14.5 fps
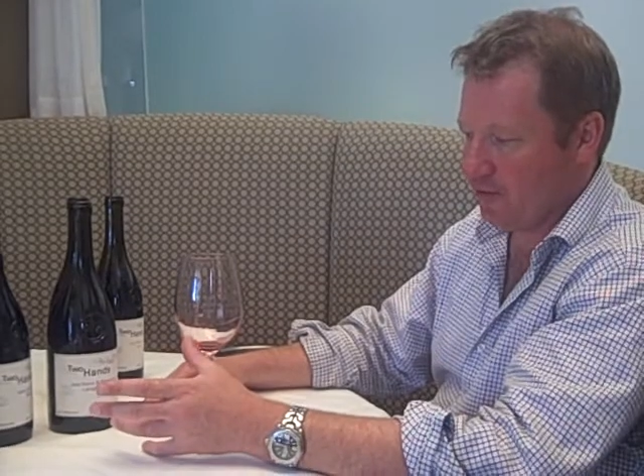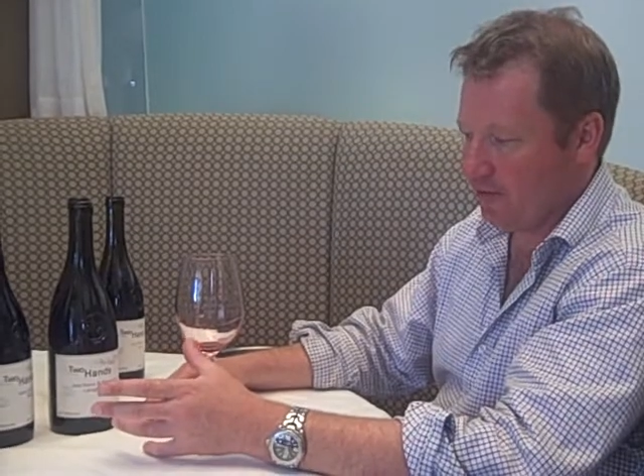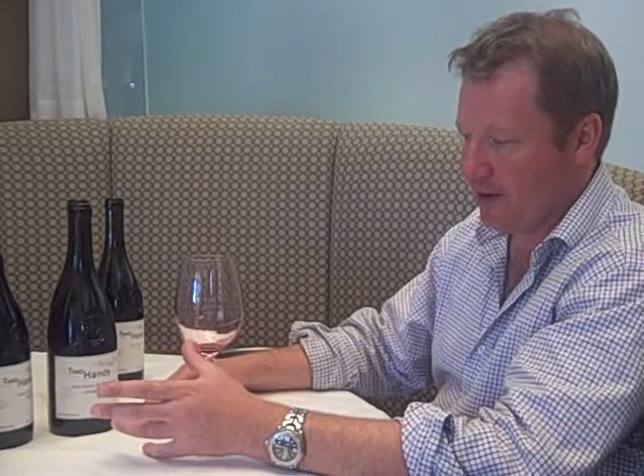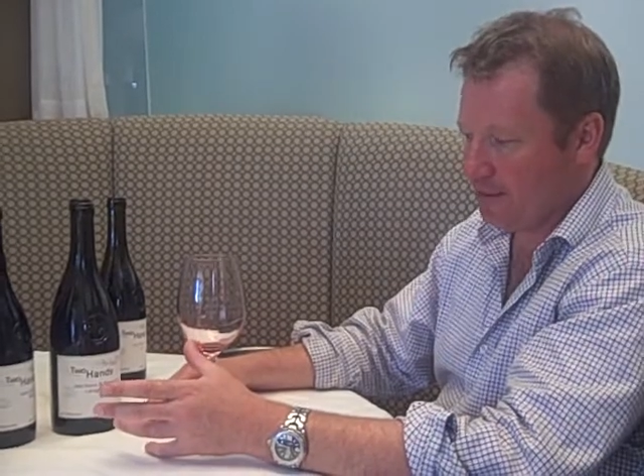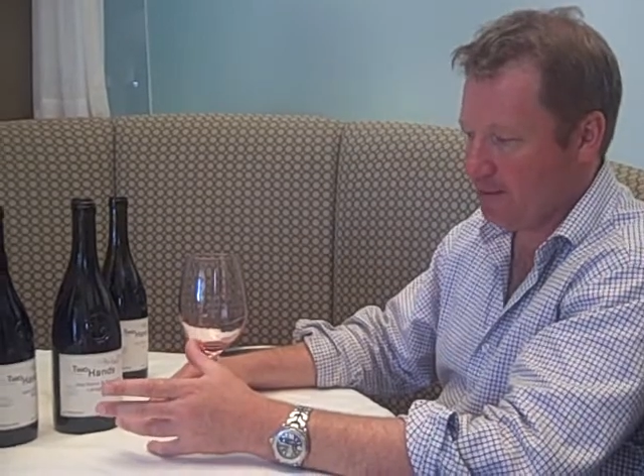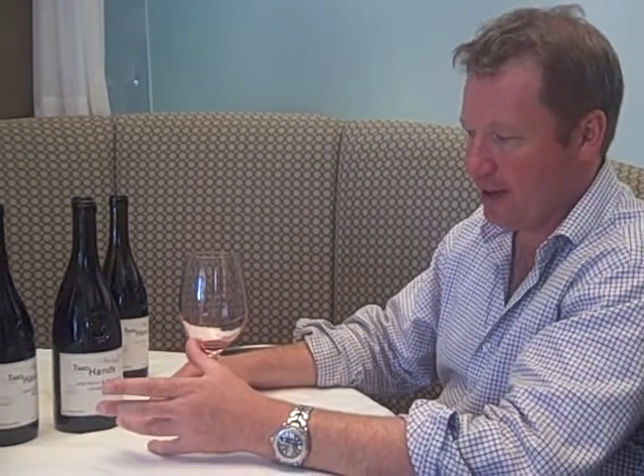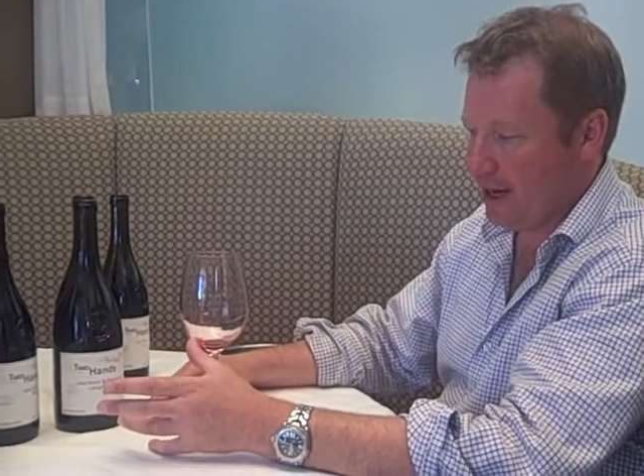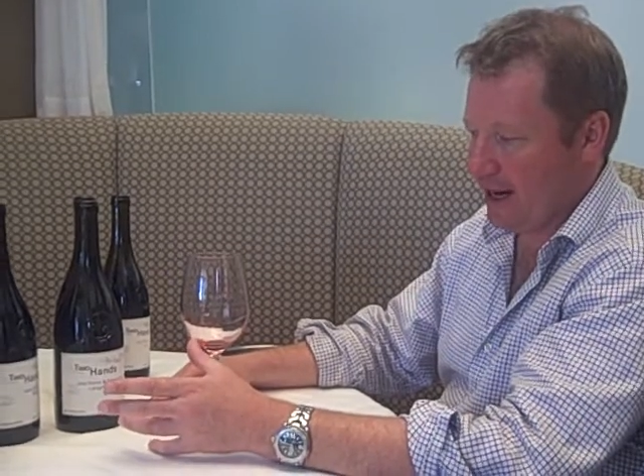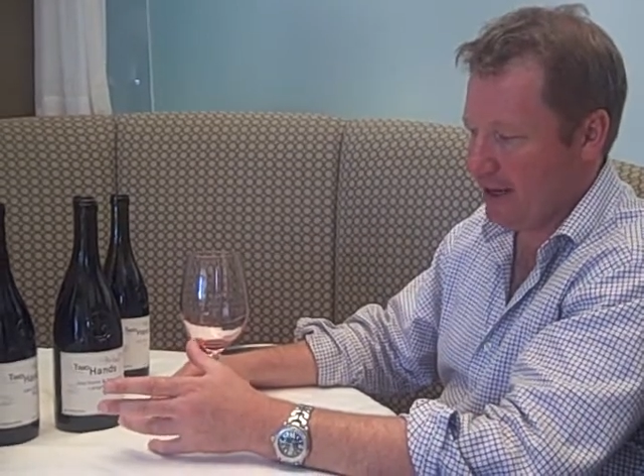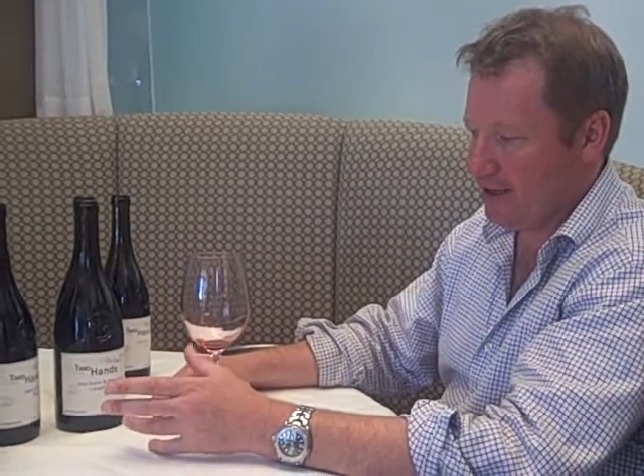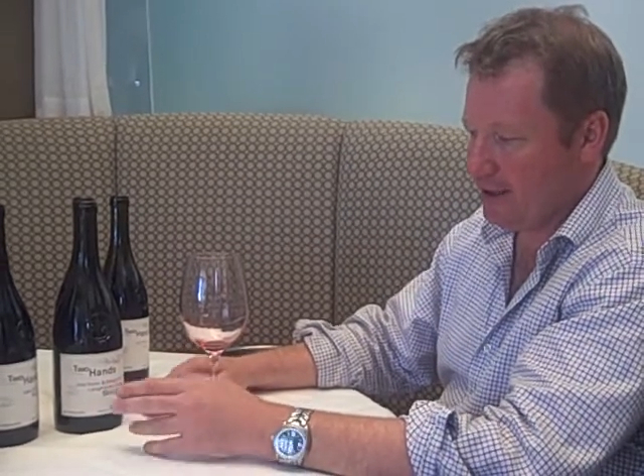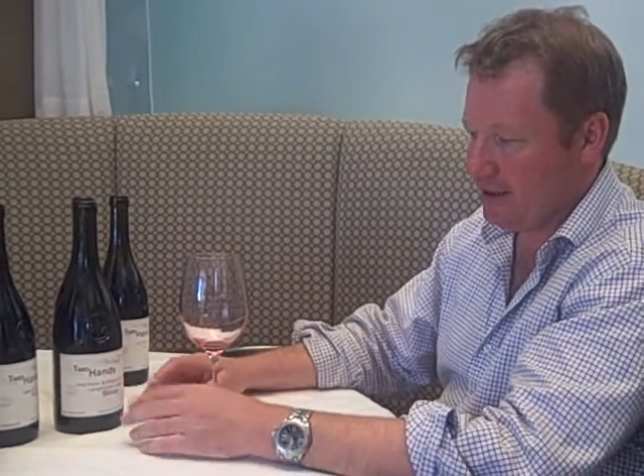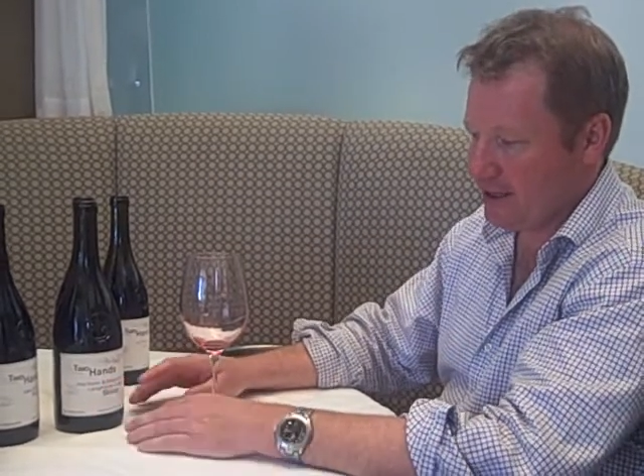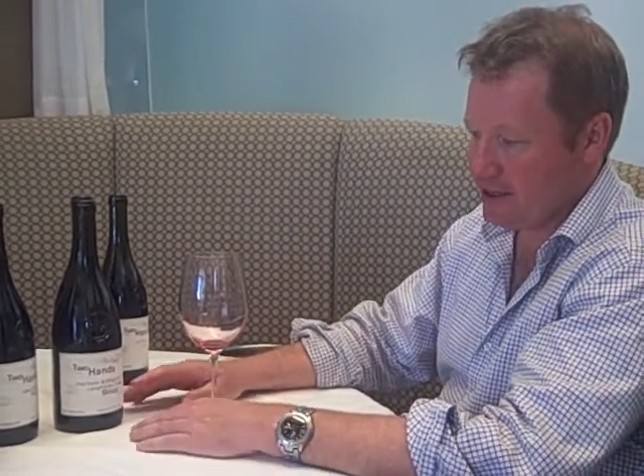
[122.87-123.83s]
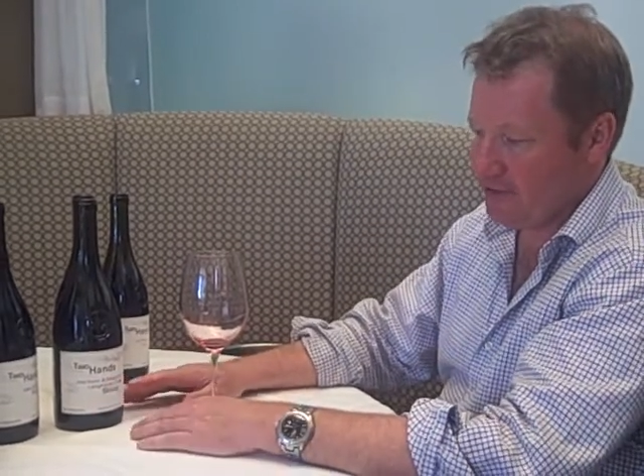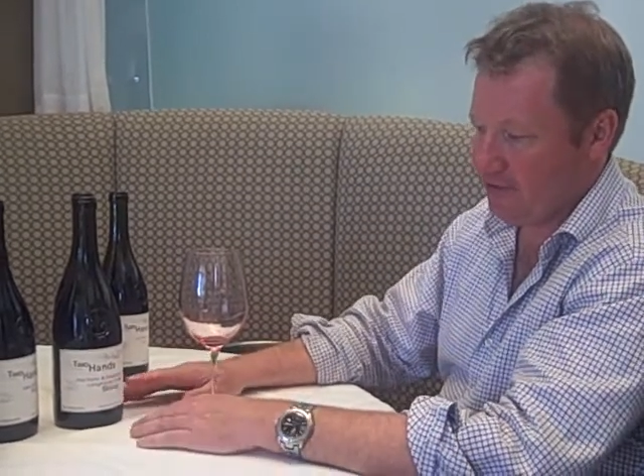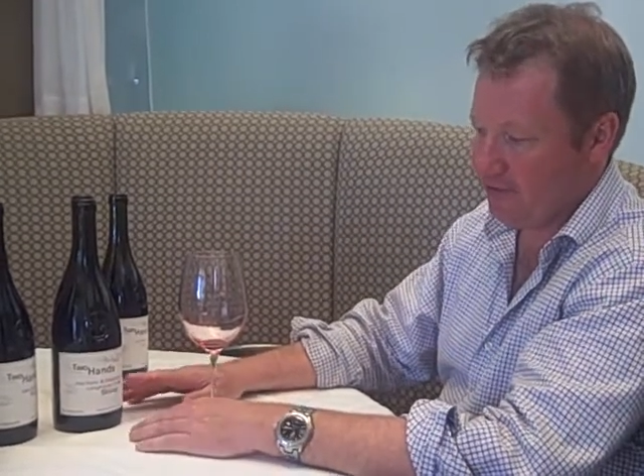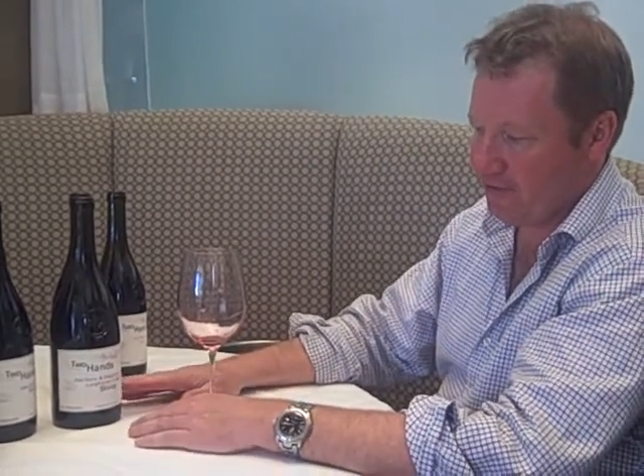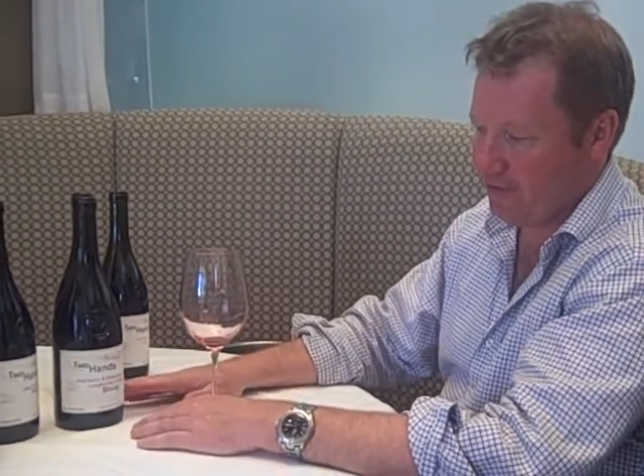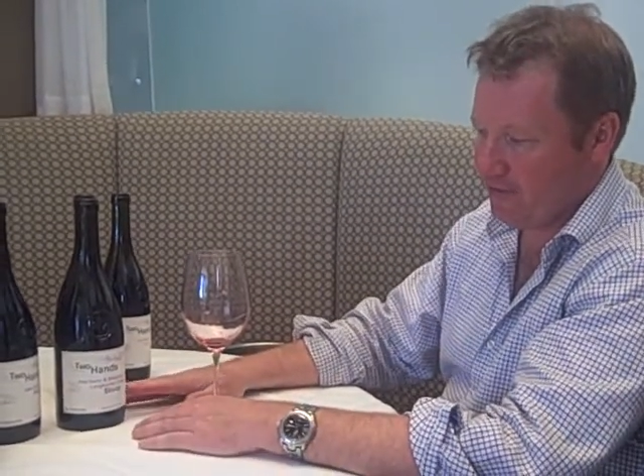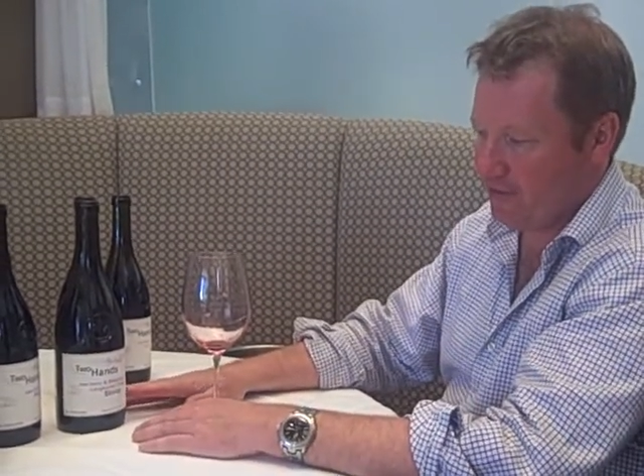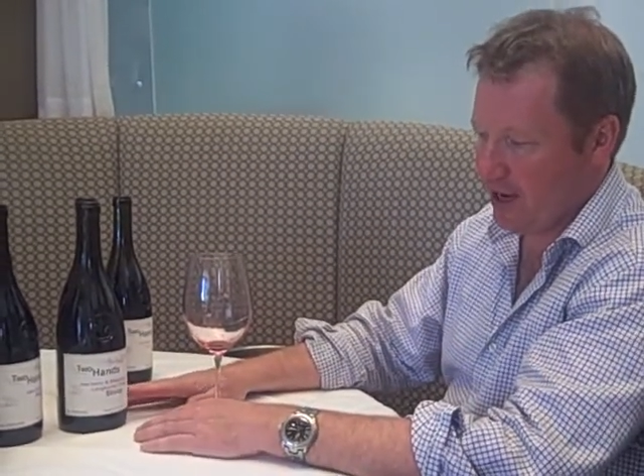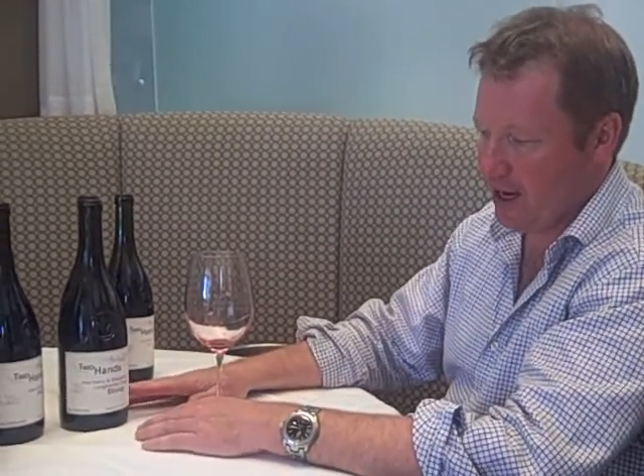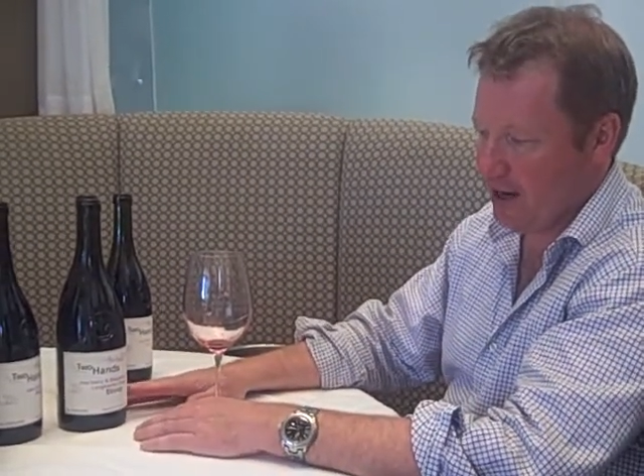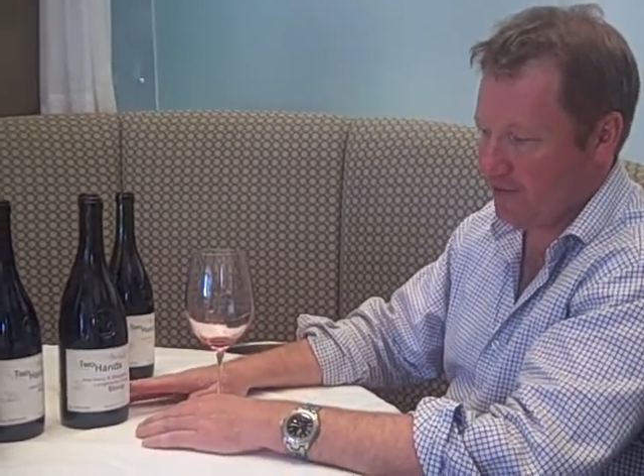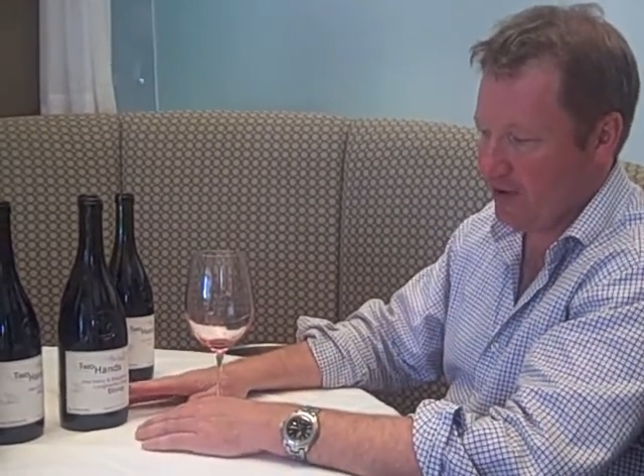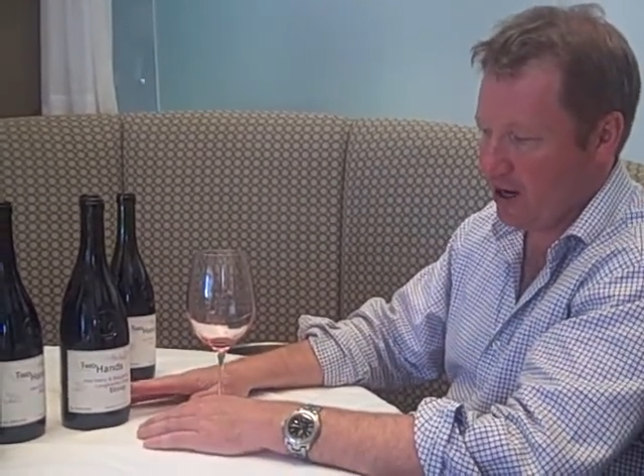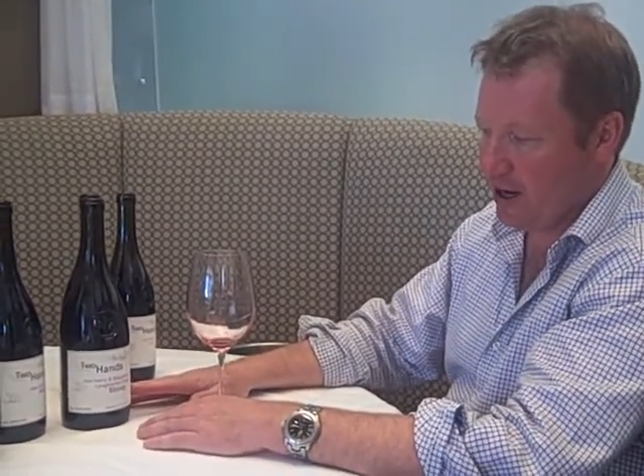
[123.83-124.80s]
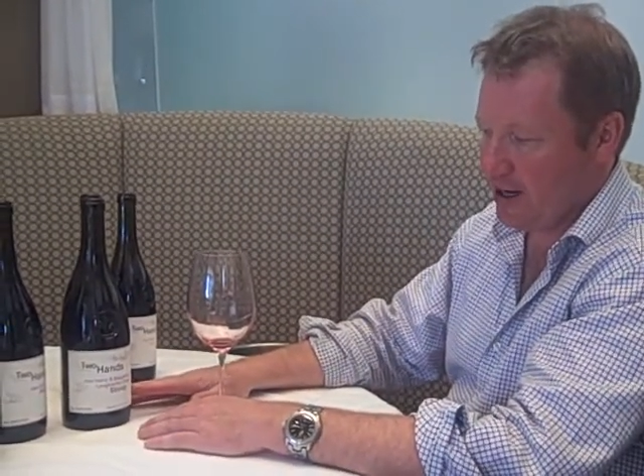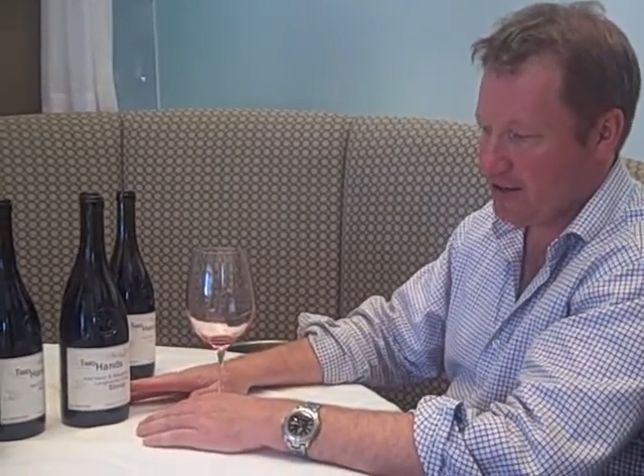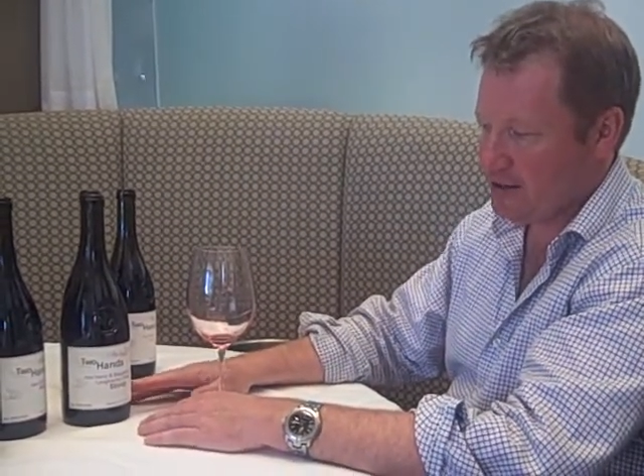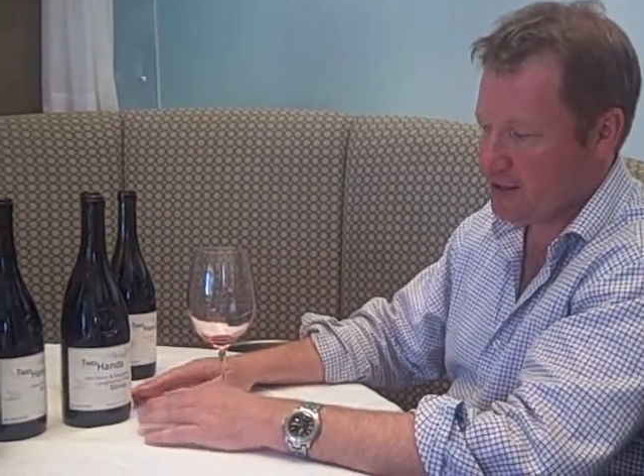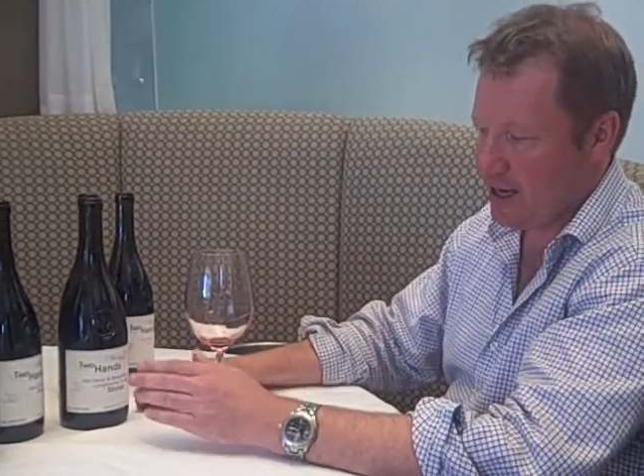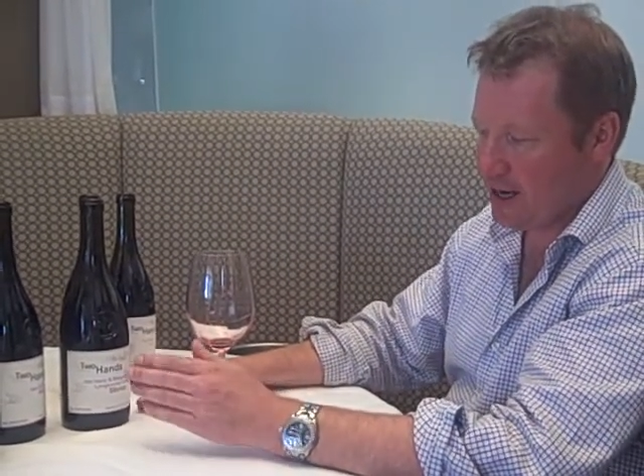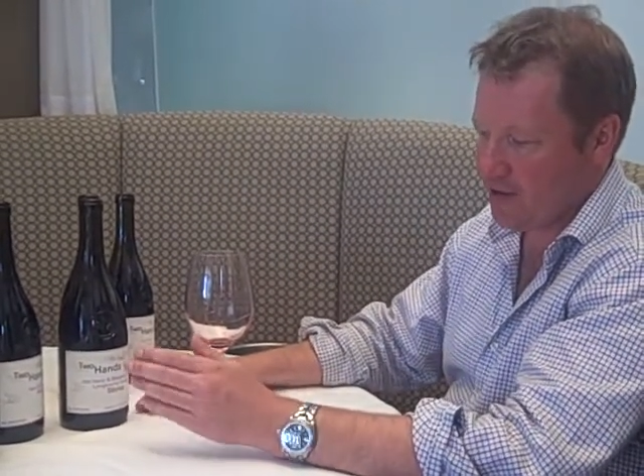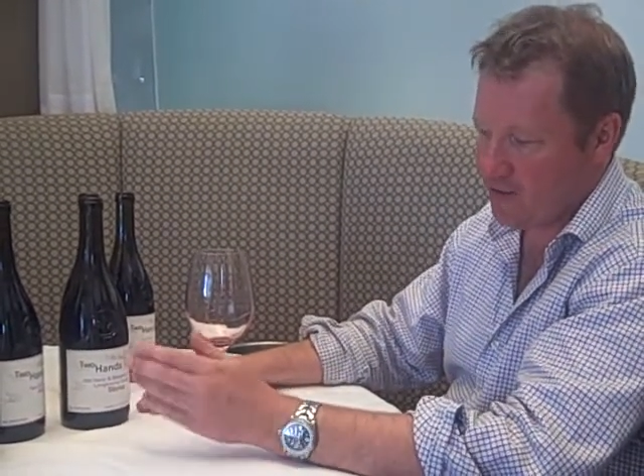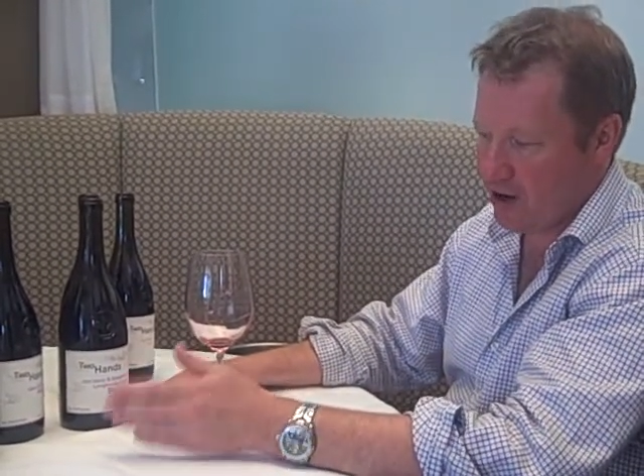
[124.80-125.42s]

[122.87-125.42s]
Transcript: floodplain, and these vines are